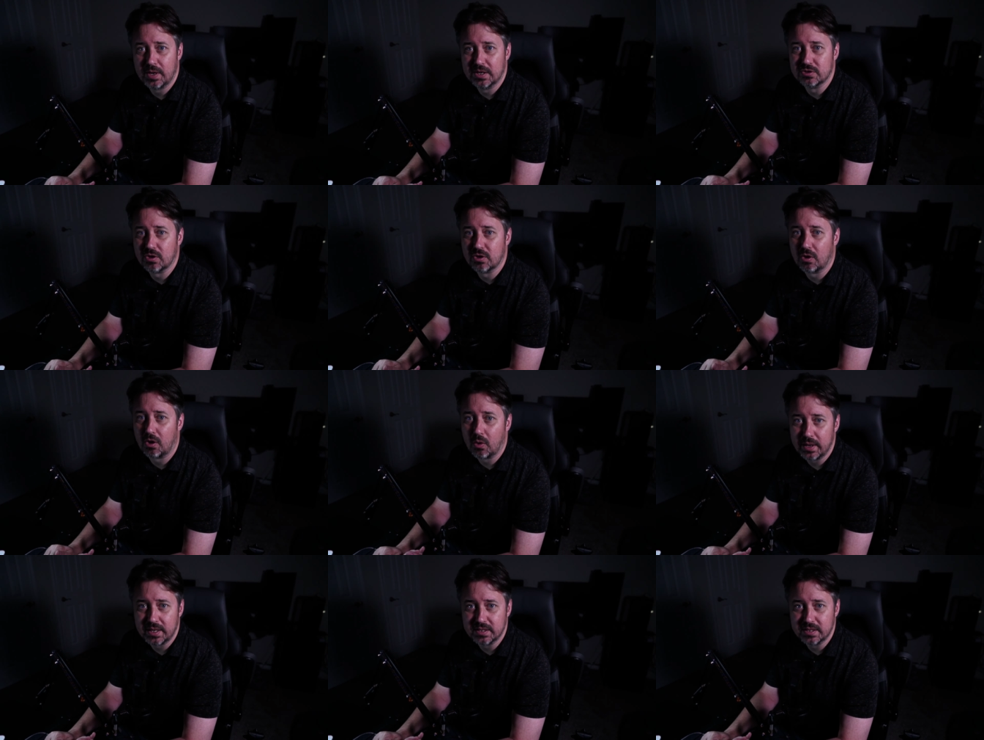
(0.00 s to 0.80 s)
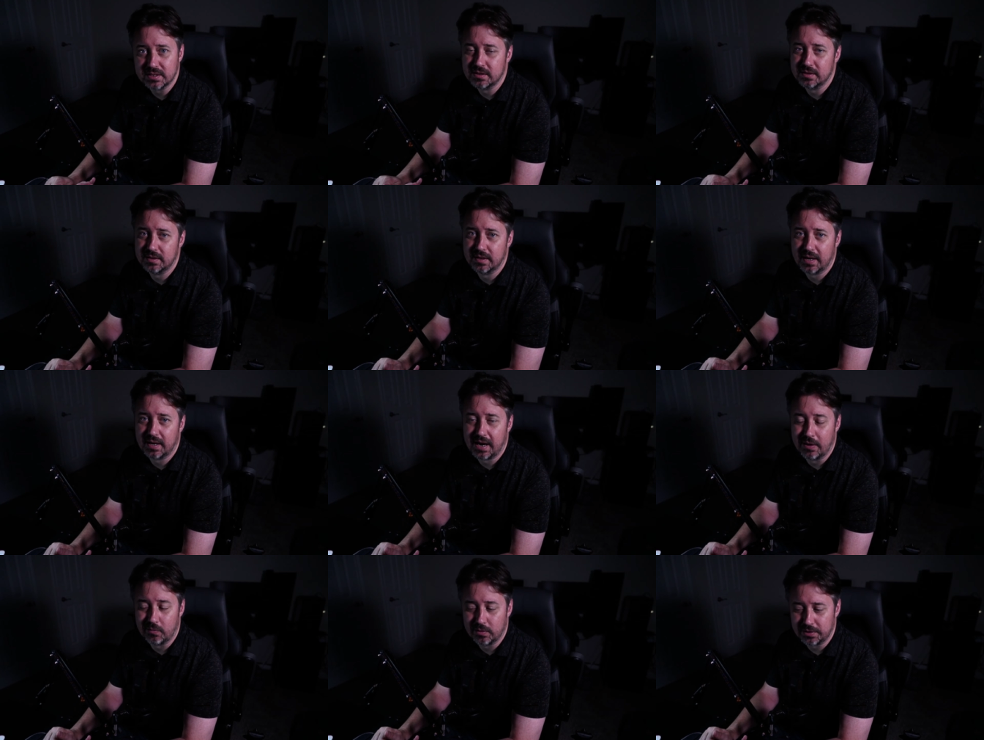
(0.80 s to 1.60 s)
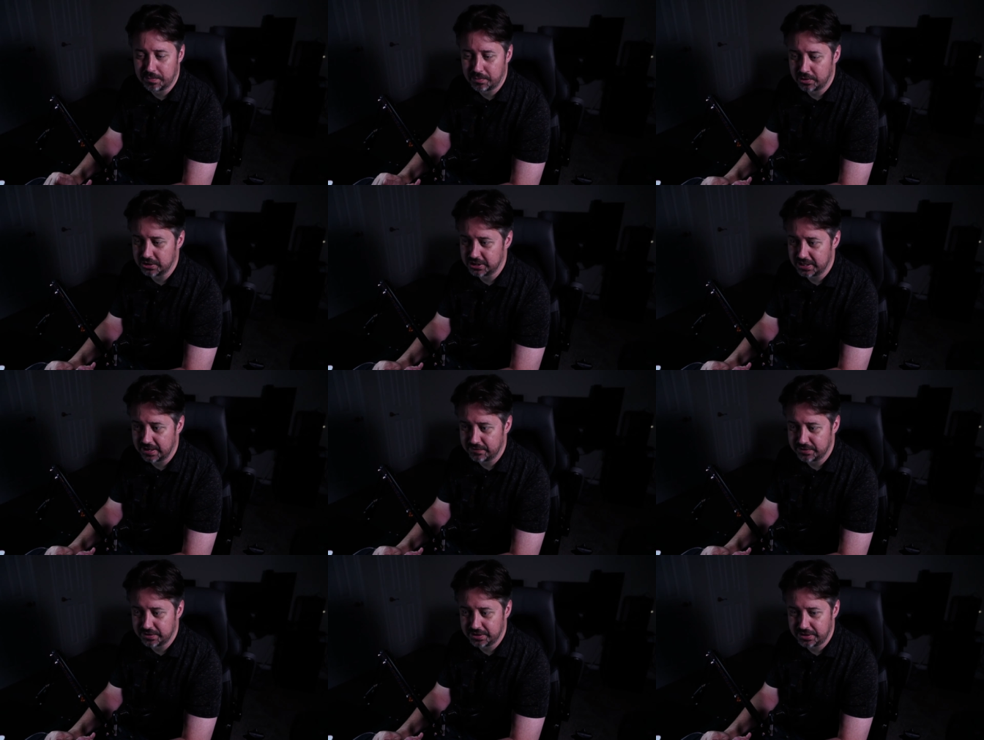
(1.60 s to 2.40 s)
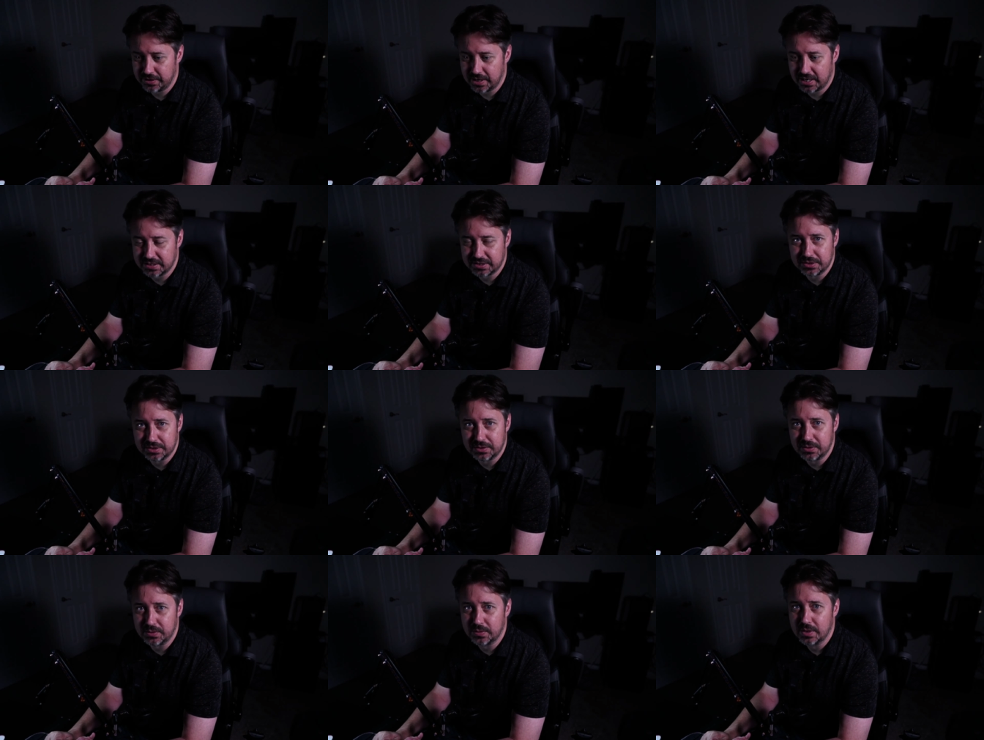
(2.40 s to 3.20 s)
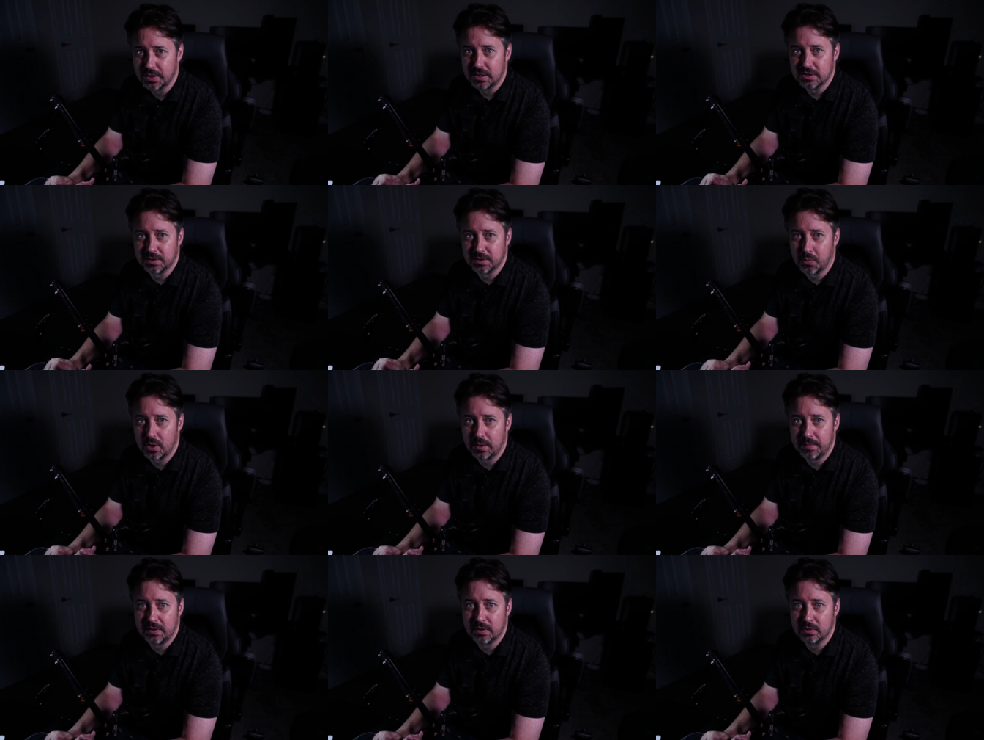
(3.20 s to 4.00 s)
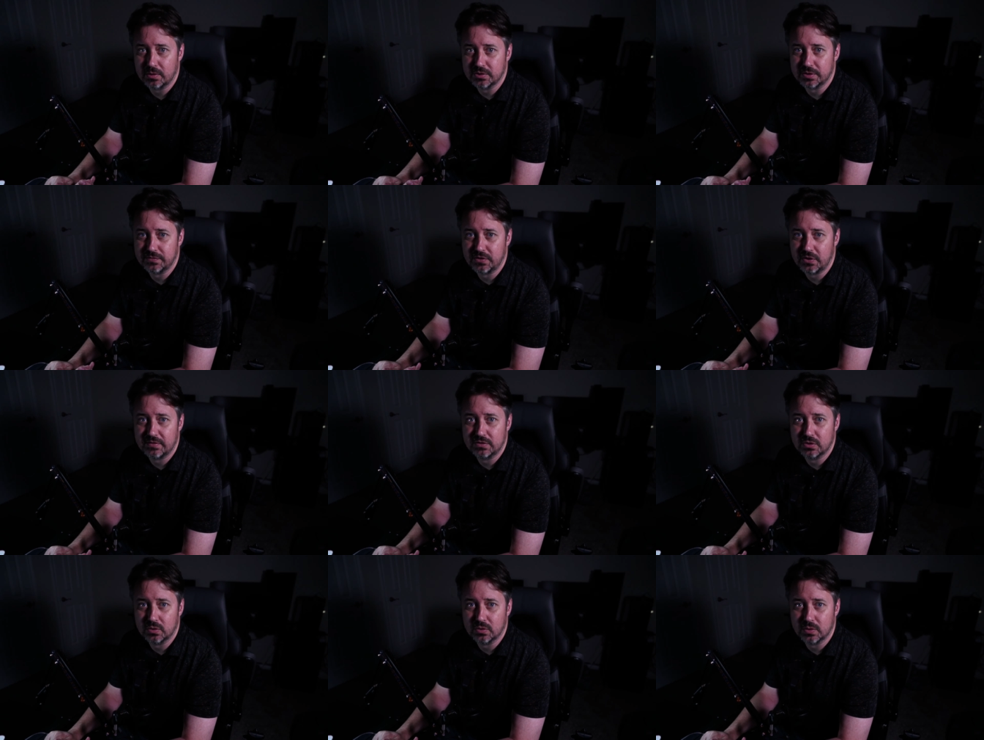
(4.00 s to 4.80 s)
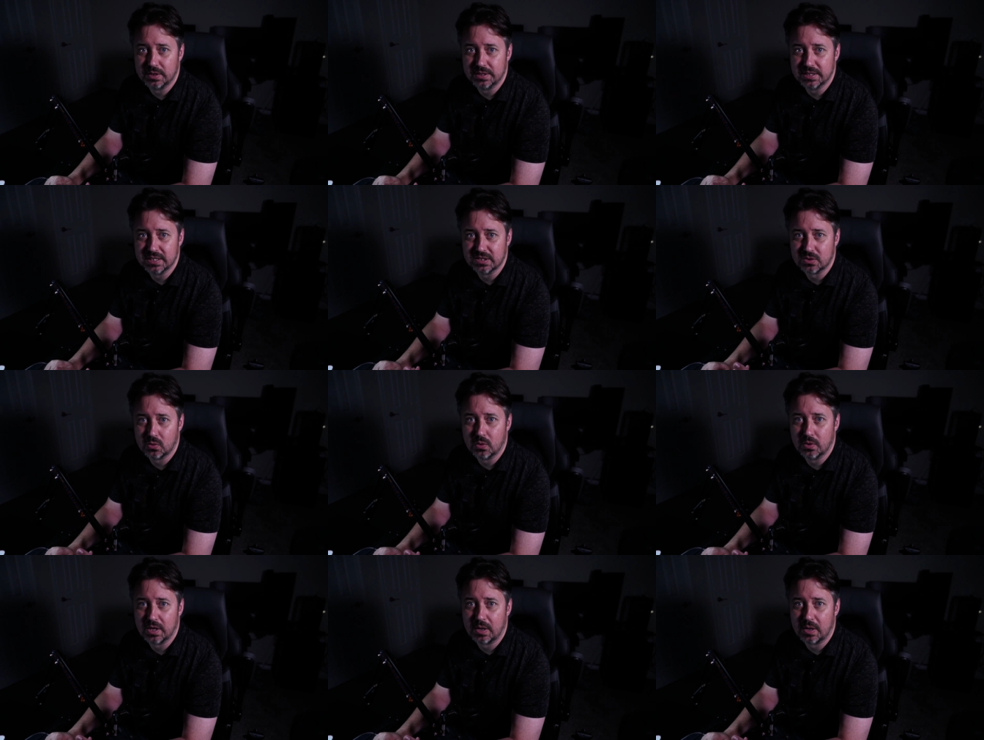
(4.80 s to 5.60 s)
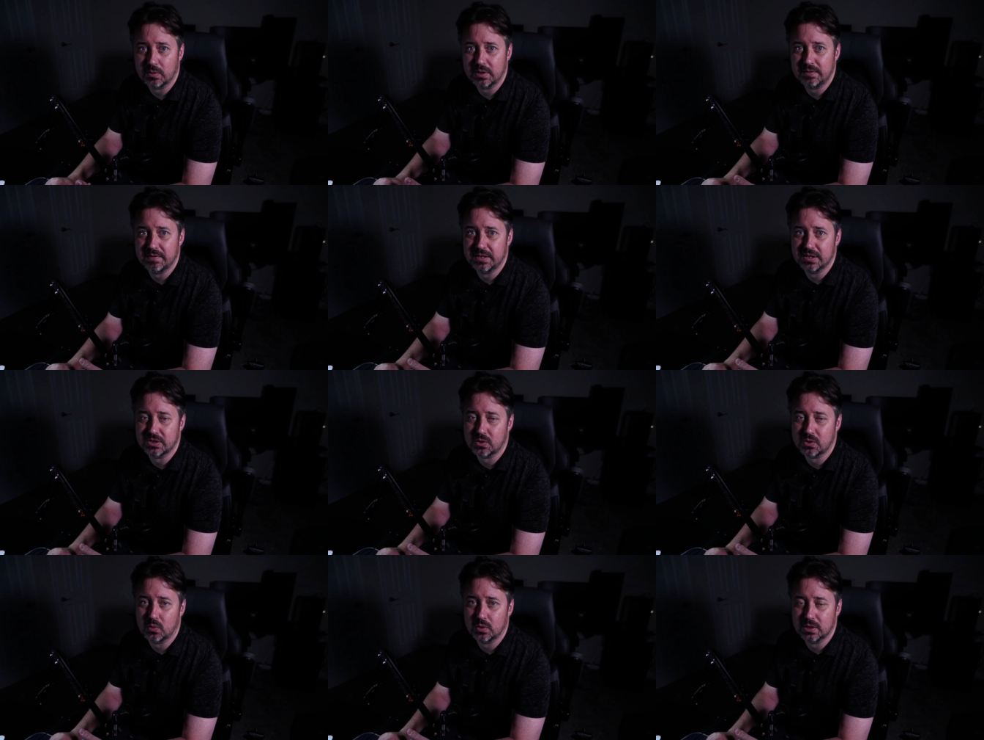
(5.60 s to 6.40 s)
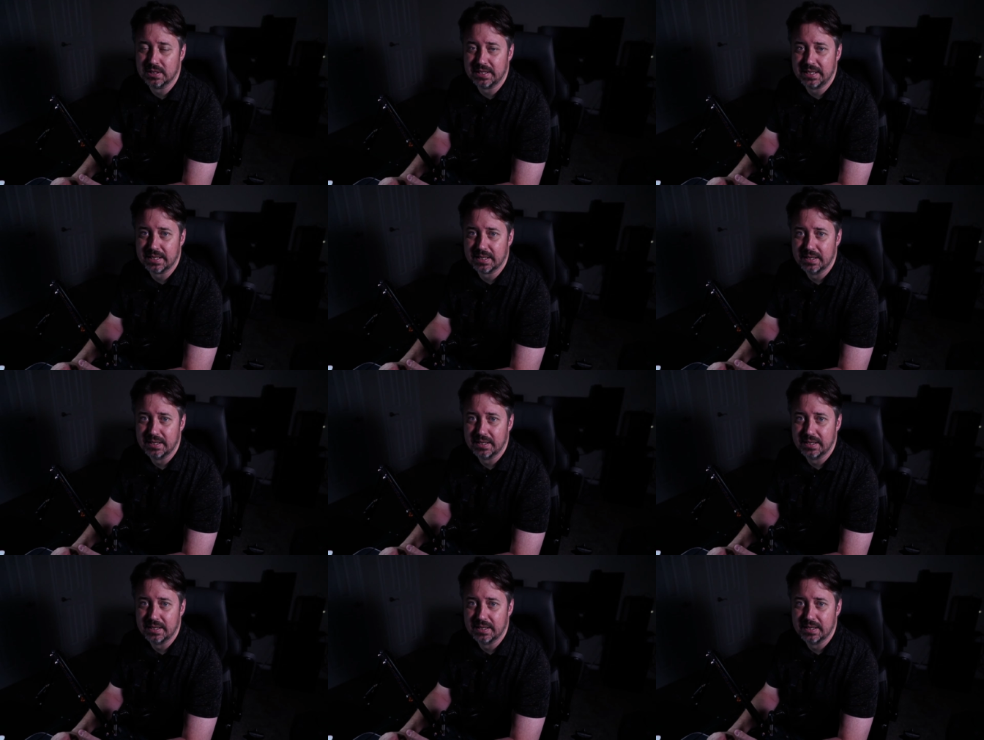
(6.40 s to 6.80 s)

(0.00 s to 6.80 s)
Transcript: As always, I really appreciate everything you guys do supporting me. Those of you who have joined Discord, I will leave that Discord link